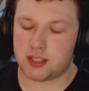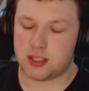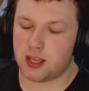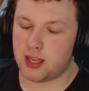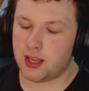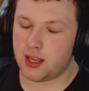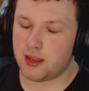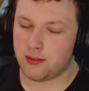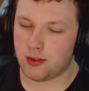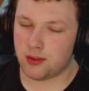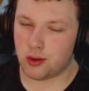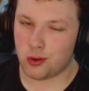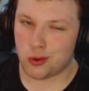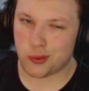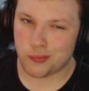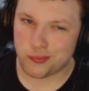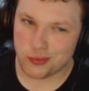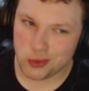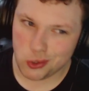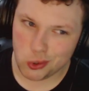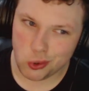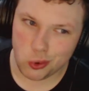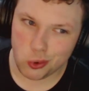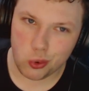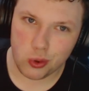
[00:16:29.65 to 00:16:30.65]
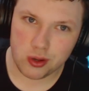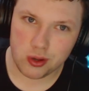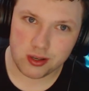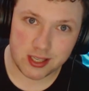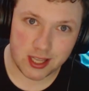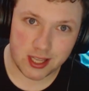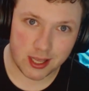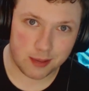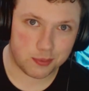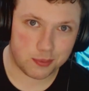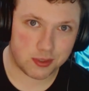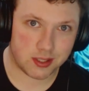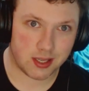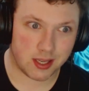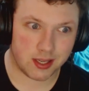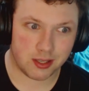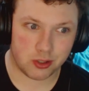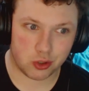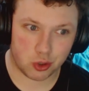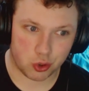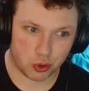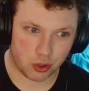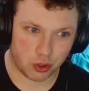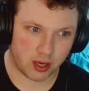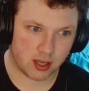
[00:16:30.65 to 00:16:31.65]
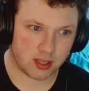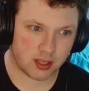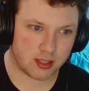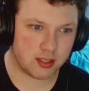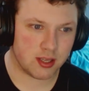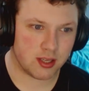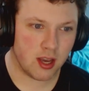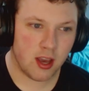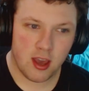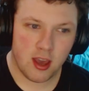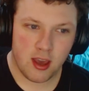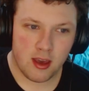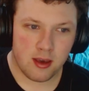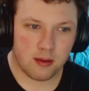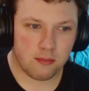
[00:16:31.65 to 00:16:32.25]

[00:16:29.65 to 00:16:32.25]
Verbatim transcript: just going to give you a few tips and tricks.